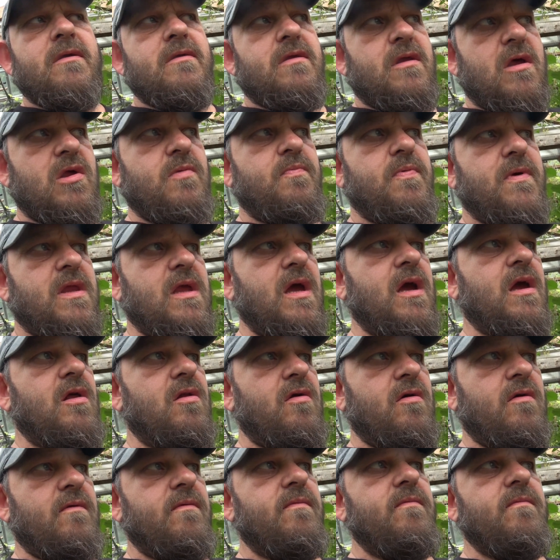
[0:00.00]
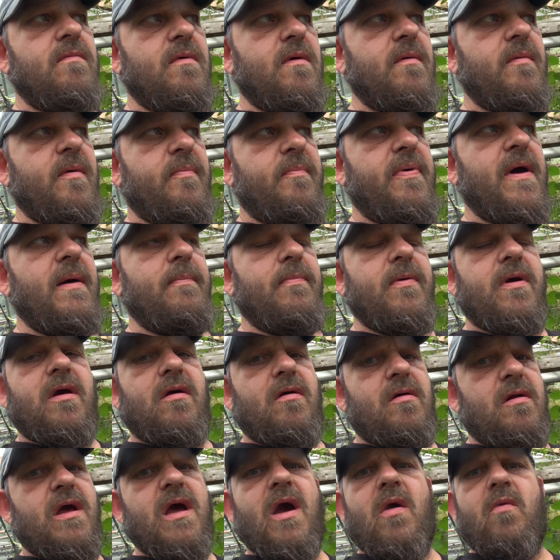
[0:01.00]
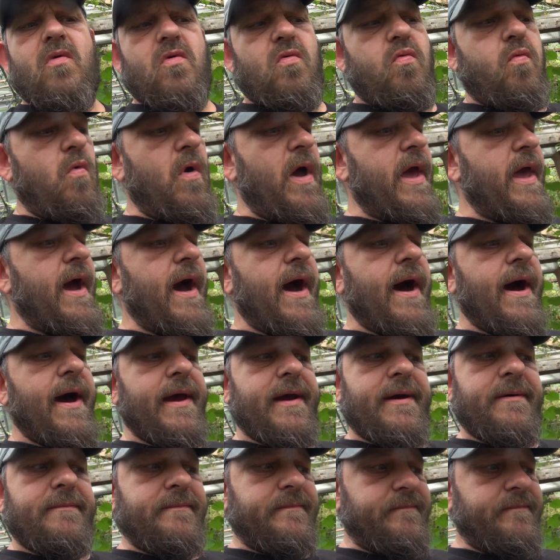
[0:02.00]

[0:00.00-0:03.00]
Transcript: This particular uh, pepper here, that was way high.